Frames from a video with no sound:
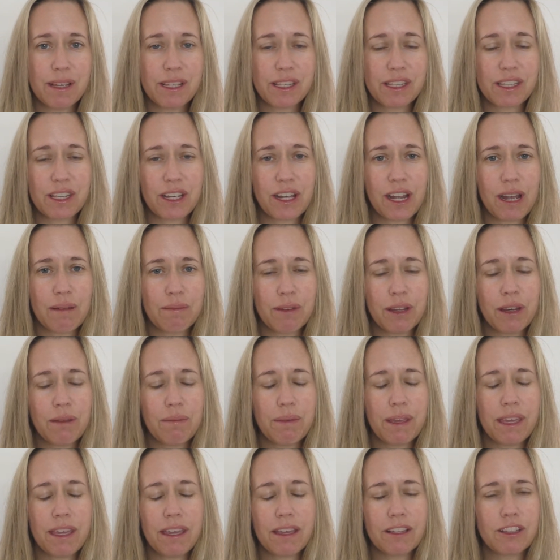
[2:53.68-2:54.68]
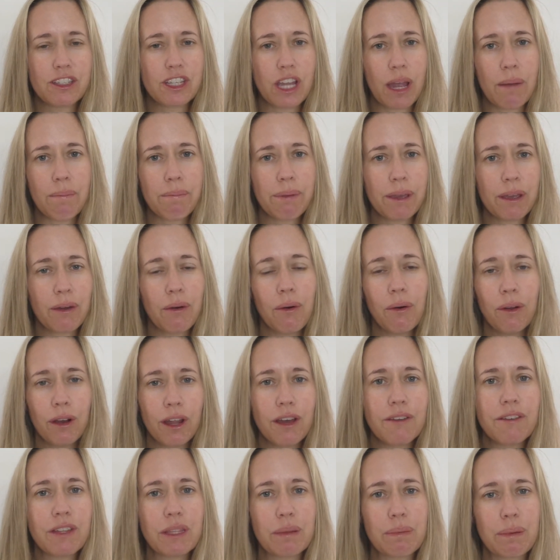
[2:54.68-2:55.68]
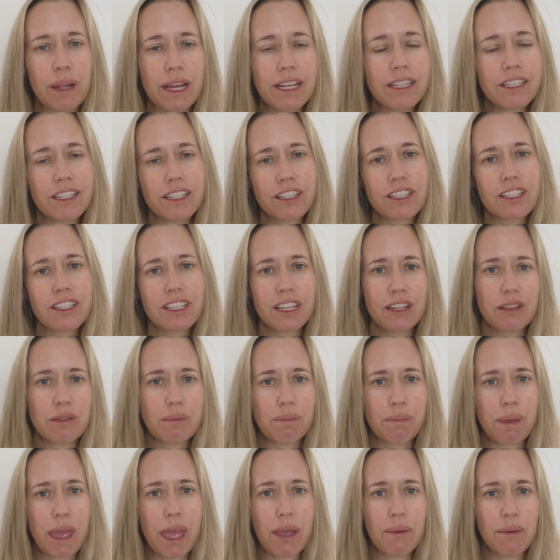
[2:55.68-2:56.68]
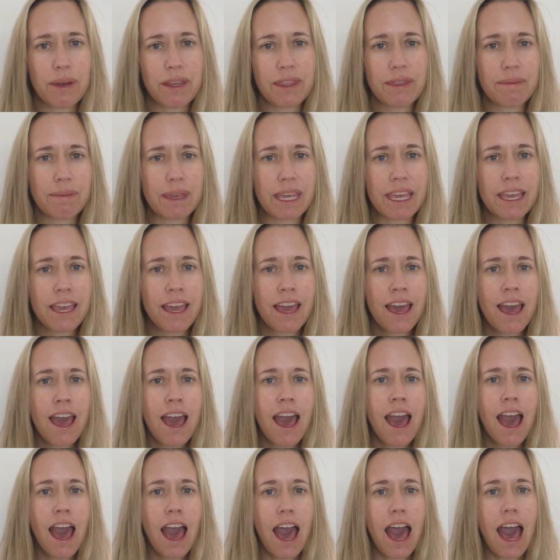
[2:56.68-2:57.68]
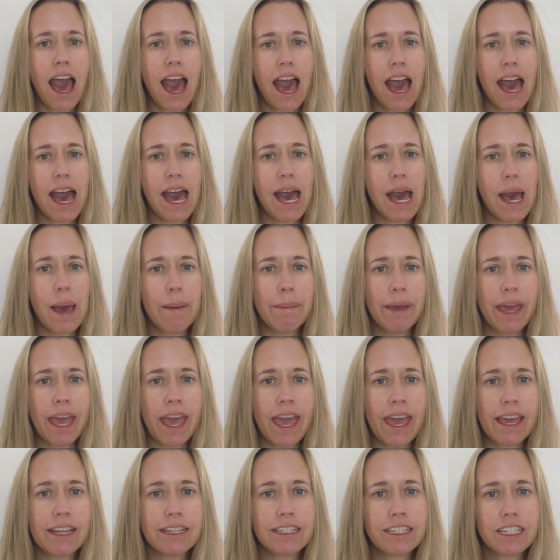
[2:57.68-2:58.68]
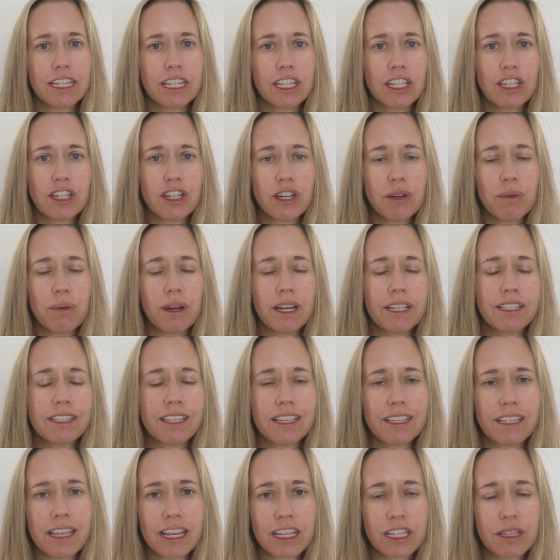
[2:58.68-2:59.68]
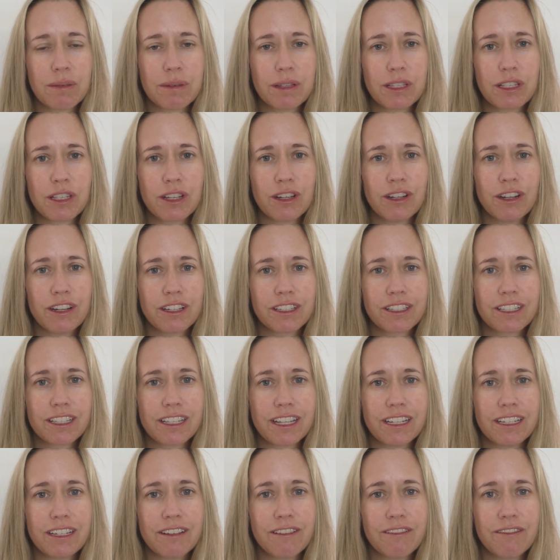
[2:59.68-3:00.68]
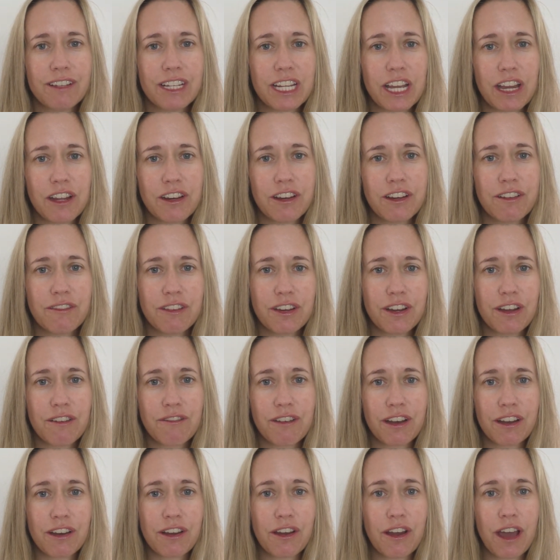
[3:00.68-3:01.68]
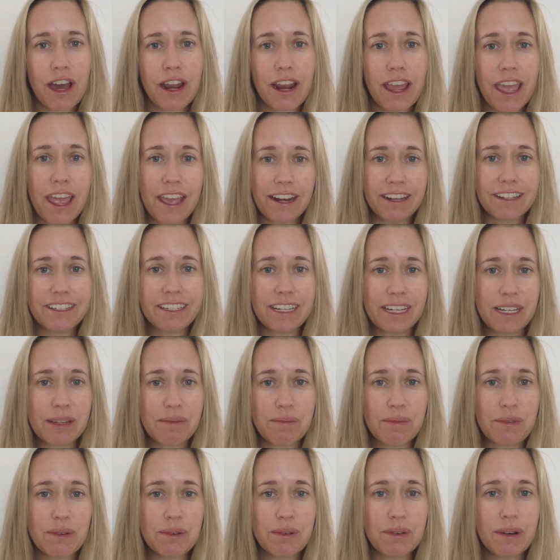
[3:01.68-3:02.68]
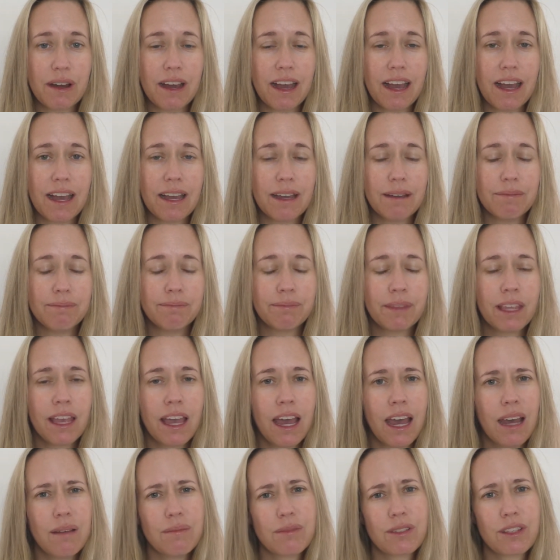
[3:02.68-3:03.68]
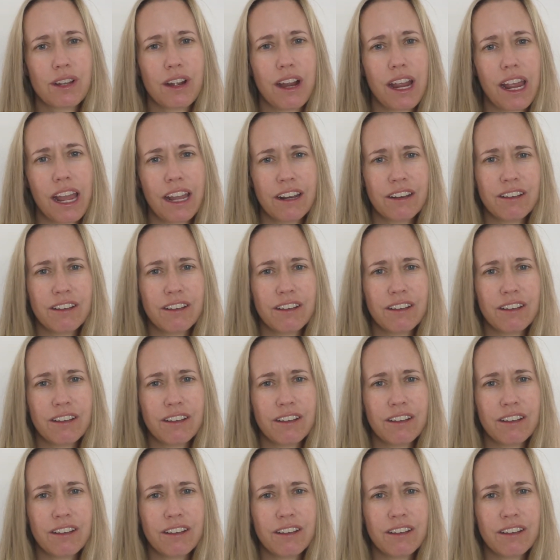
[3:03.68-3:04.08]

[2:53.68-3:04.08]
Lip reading: So I'm gonna be jumping all over the place. So you just have to bear with me. And you know what? It's actually been so long since I did a video. I don't even know if I know how to edit anymore. I'm sorry.